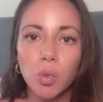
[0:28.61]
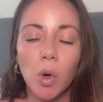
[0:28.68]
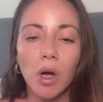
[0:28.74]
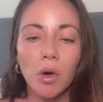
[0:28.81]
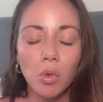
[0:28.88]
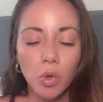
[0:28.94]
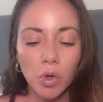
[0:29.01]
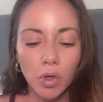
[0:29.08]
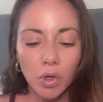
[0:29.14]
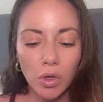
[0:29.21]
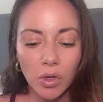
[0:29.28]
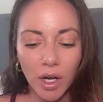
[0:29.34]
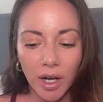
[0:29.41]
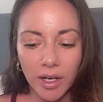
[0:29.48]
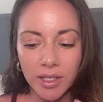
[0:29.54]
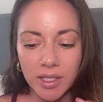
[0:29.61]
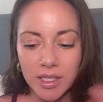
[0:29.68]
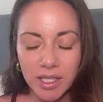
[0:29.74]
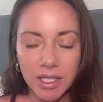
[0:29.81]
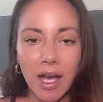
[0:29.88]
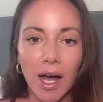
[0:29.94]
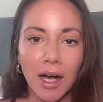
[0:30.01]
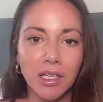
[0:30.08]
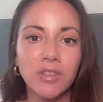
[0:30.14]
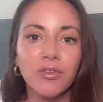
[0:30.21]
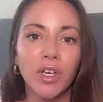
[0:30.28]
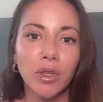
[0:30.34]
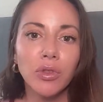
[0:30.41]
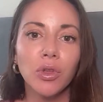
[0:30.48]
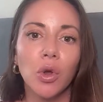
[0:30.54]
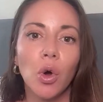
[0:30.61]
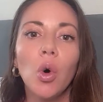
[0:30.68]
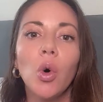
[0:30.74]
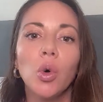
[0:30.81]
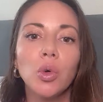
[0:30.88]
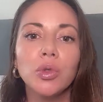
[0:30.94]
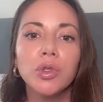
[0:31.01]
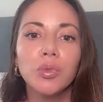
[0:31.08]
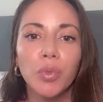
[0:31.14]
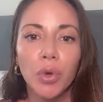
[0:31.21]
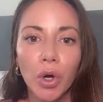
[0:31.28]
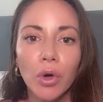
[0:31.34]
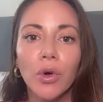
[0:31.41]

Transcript: is what will kind of deactivate the old